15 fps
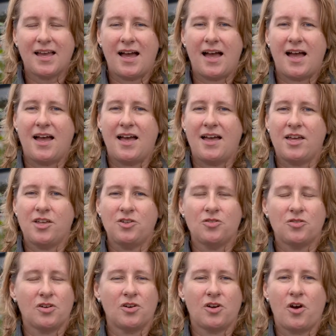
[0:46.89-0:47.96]
Uh,
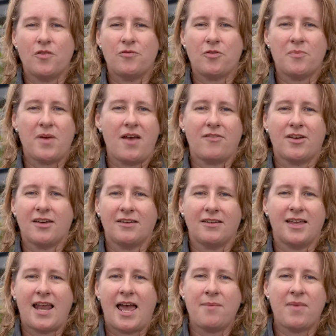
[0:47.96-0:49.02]
you can go from
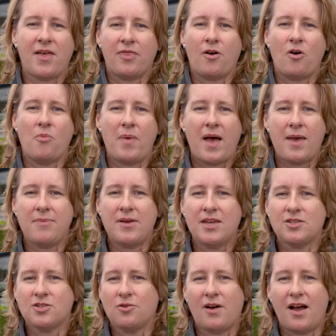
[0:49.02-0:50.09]
having an eight month old
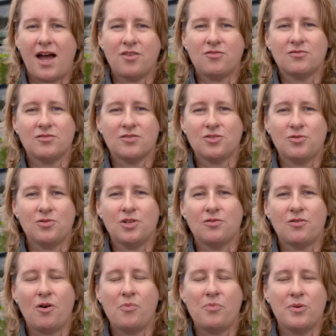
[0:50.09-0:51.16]
baby to a 102
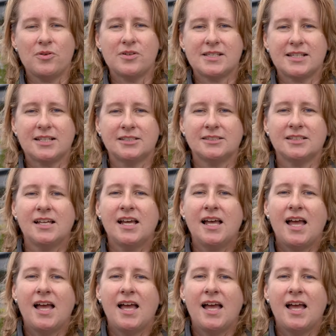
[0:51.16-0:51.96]
year old person.